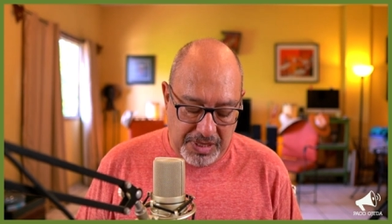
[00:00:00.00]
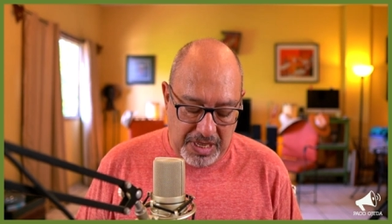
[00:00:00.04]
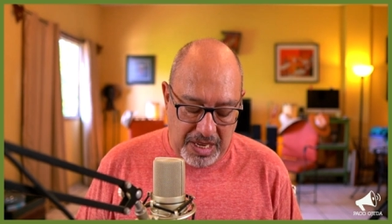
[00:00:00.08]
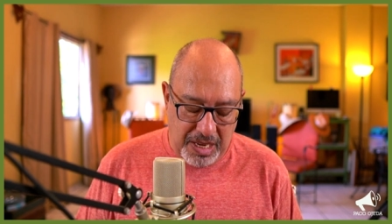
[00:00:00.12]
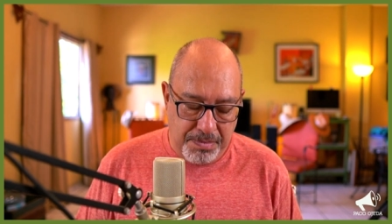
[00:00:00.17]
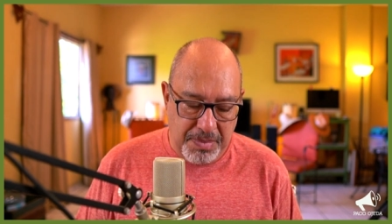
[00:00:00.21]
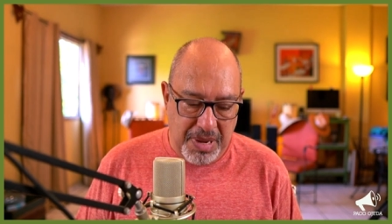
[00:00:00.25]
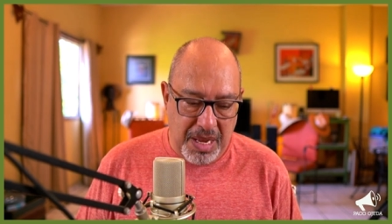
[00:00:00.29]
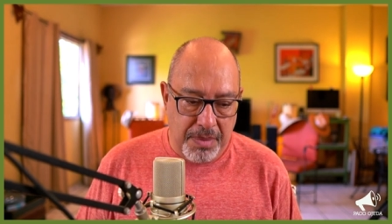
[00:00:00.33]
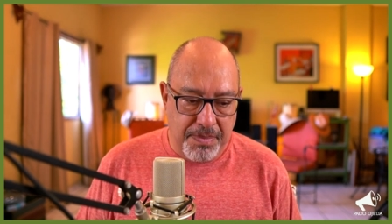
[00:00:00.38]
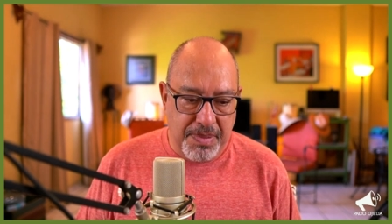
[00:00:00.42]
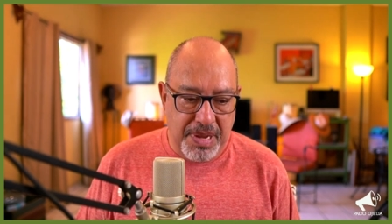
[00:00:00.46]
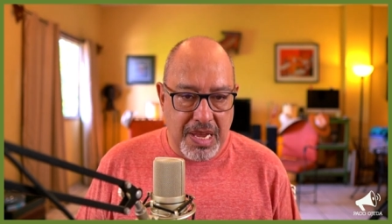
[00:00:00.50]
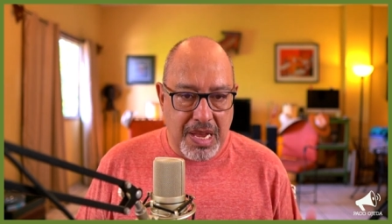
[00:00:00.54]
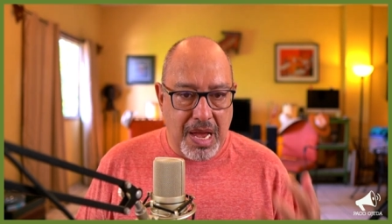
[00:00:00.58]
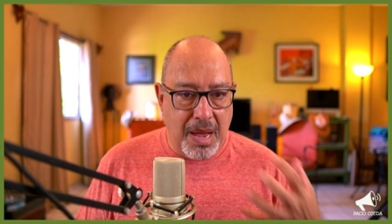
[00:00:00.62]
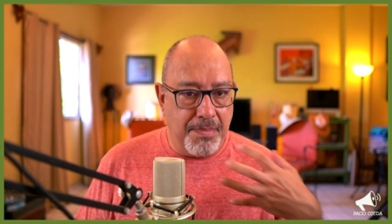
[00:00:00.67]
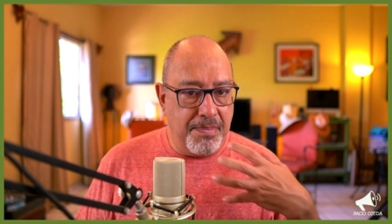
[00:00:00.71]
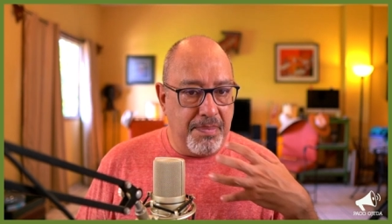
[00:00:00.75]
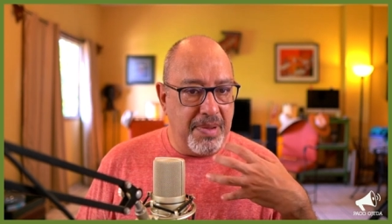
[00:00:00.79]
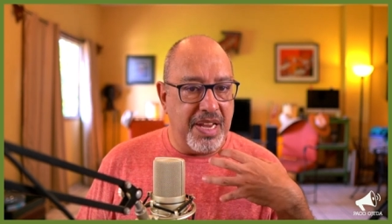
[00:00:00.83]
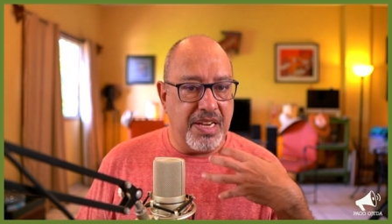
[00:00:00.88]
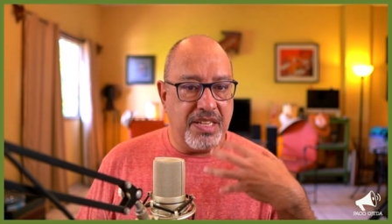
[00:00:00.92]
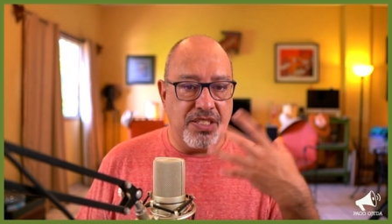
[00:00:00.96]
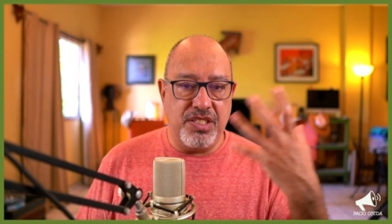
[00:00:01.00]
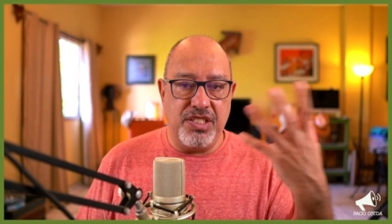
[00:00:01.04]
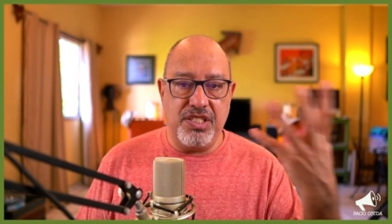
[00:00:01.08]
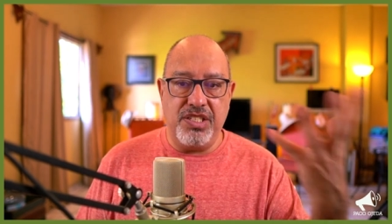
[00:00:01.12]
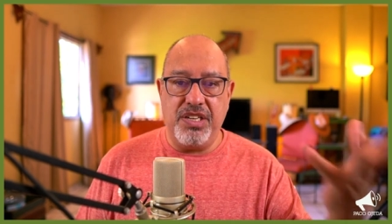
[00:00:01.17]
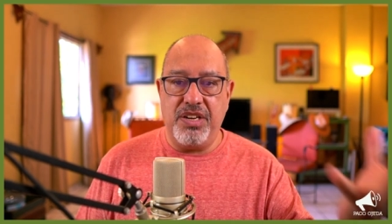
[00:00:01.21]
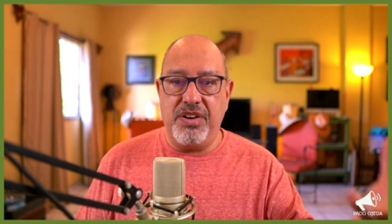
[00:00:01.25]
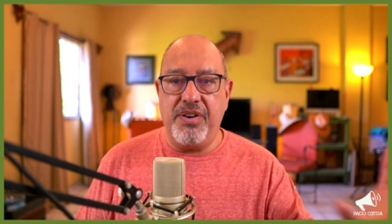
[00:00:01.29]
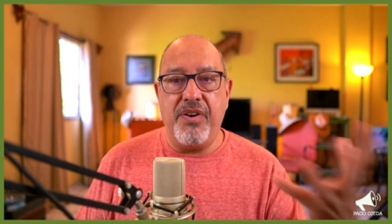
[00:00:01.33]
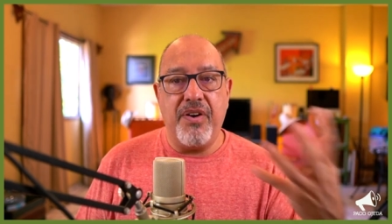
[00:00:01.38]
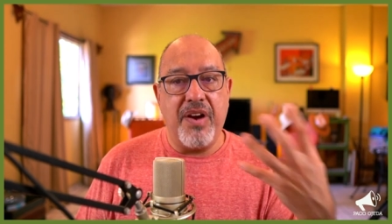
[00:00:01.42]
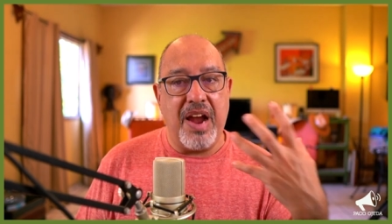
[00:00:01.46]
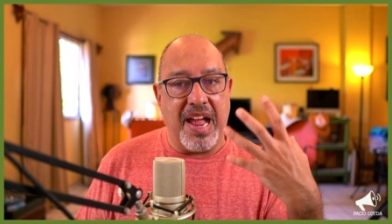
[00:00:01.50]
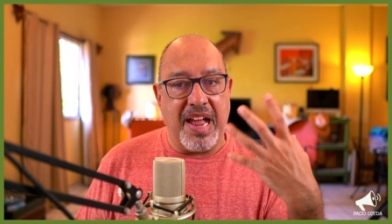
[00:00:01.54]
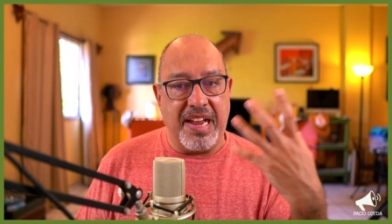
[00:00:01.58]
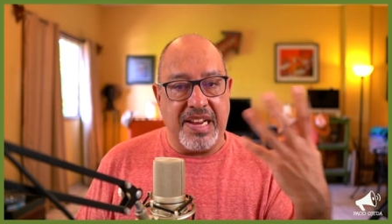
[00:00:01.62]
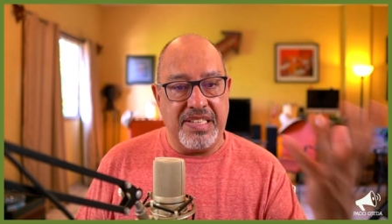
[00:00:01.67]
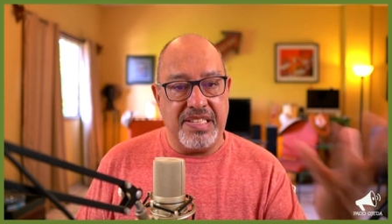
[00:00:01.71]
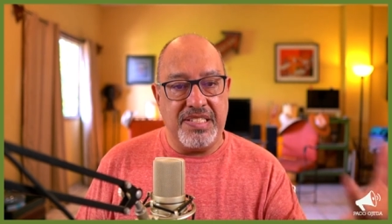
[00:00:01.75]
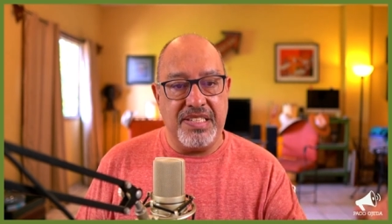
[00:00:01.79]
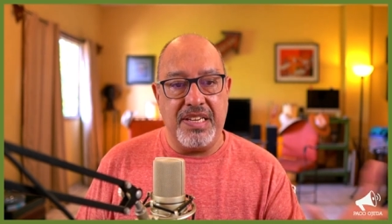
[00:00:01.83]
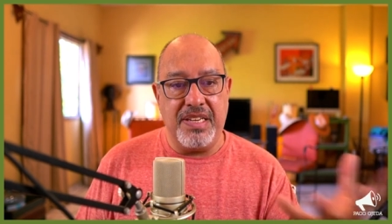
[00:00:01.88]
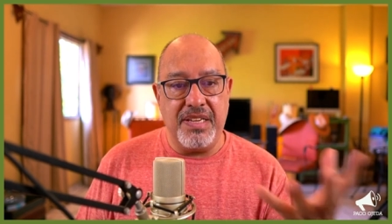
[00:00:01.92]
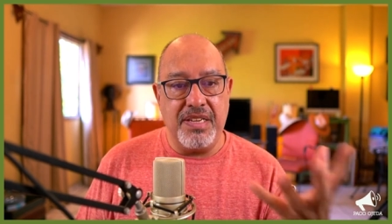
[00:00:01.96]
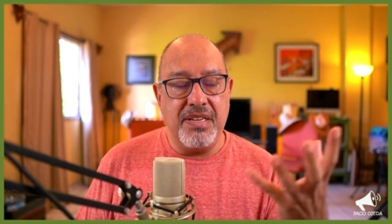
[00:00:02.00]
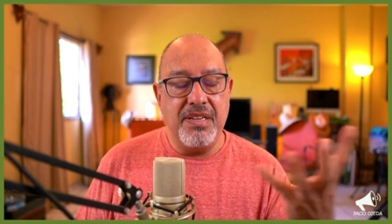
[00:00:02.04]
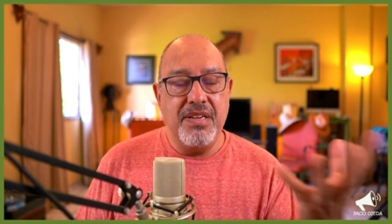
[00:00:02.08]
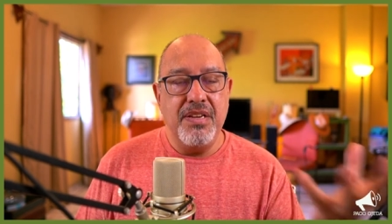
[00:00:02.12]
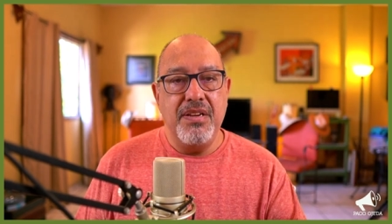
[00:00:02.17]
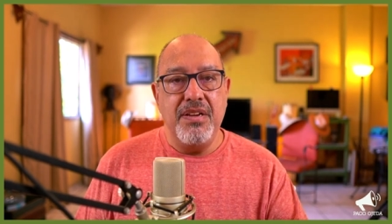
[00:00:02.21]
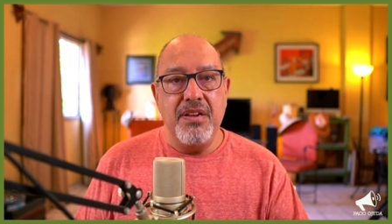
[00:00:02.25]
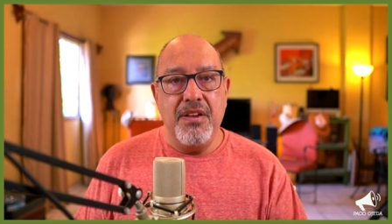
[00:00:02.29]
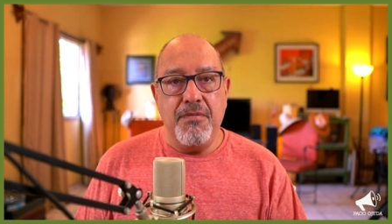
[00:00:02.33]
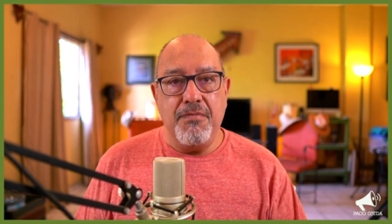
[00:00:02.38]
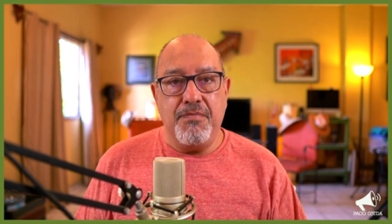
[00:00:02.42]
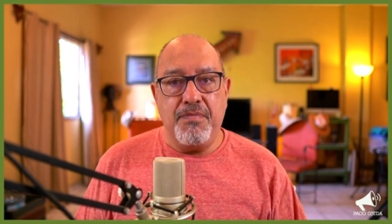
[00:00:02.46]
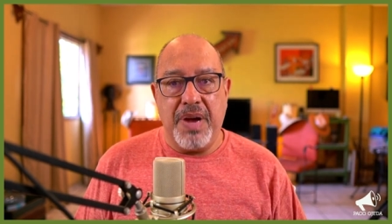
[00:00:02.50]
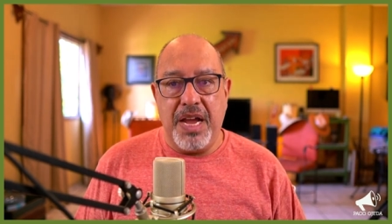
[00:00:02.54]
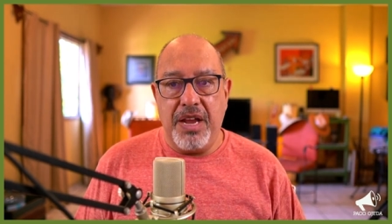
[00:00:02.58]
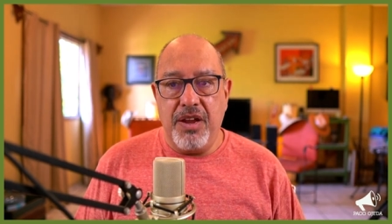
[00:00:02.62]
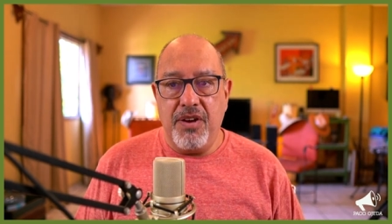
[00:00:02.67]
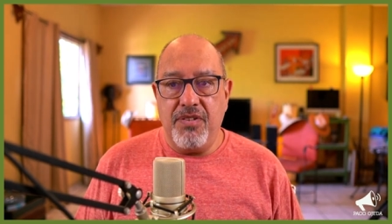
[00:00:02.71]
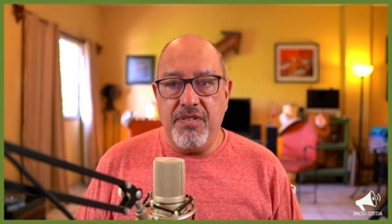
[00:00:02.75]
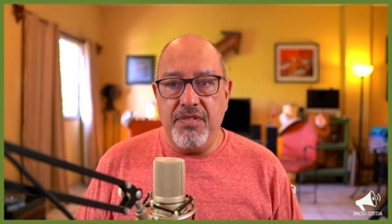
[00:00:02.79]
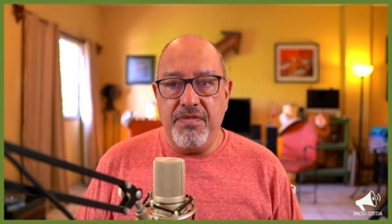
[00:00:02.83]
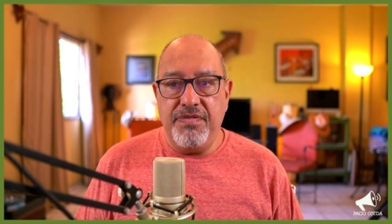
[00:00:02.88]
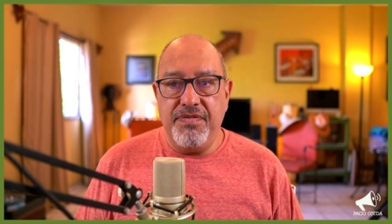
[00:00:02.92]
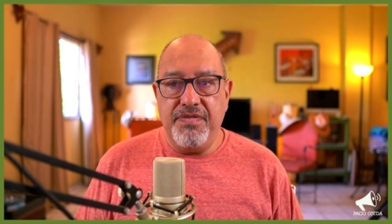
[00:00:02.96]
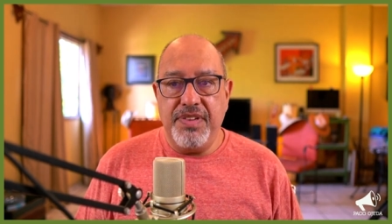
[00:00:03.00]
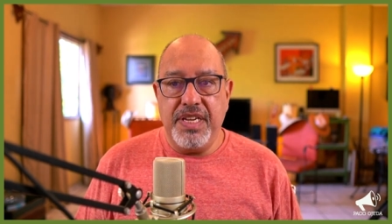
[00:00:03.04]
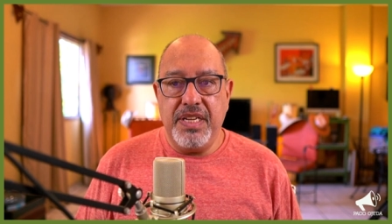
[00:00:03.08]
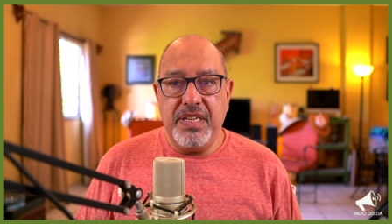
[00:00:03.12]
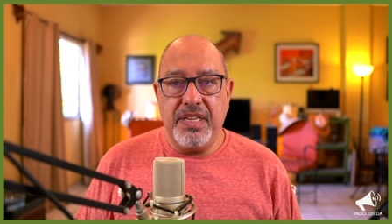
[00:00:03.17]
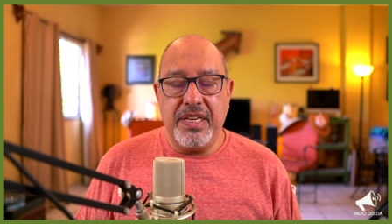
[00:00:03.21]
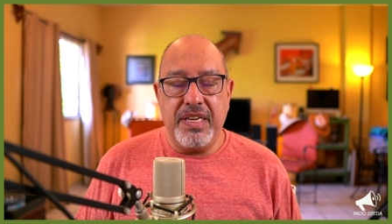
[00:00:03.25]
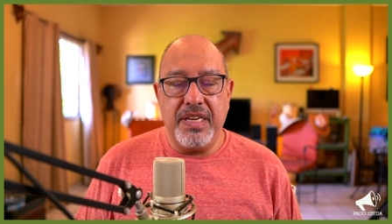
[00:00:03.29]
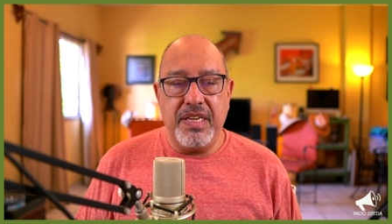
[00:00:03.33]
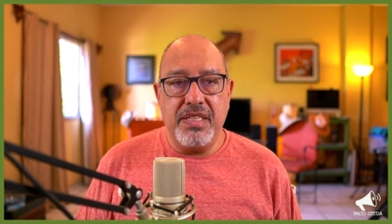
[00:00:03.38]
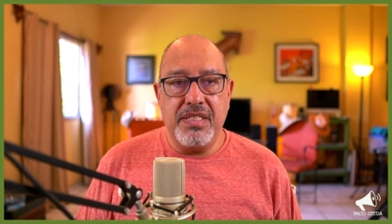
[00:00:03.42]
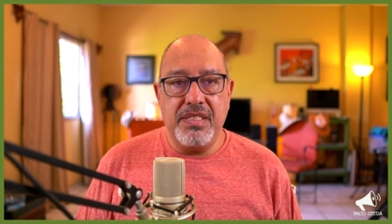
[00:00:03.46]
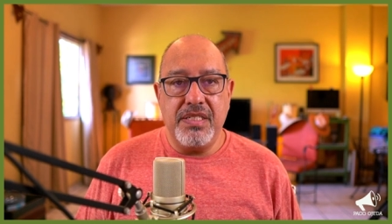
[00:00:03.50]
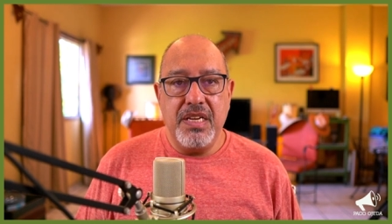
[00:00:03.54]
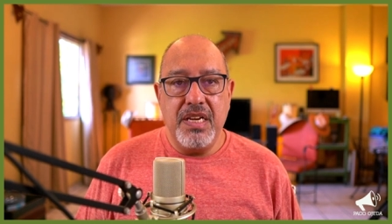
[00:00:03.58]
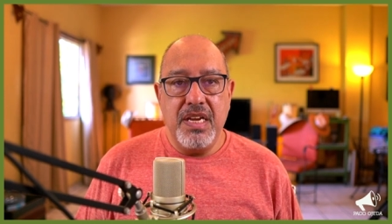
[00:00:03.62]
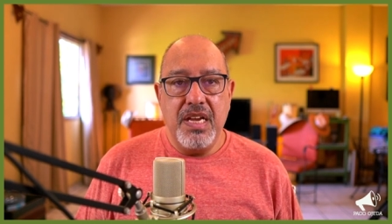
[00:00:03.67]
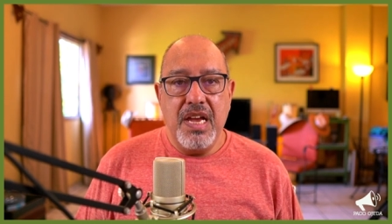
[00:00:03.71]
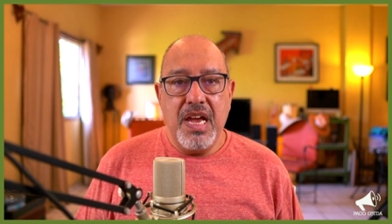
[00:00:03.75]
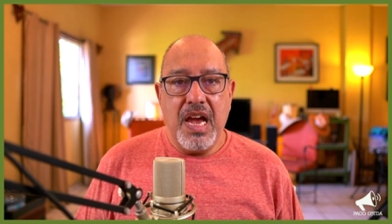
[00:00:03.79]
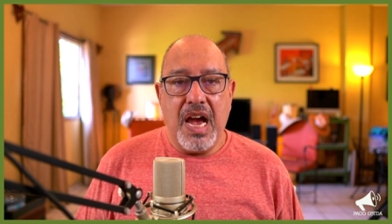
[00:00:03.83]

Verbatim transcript: and maybe I'm exteriorizing my own feelings,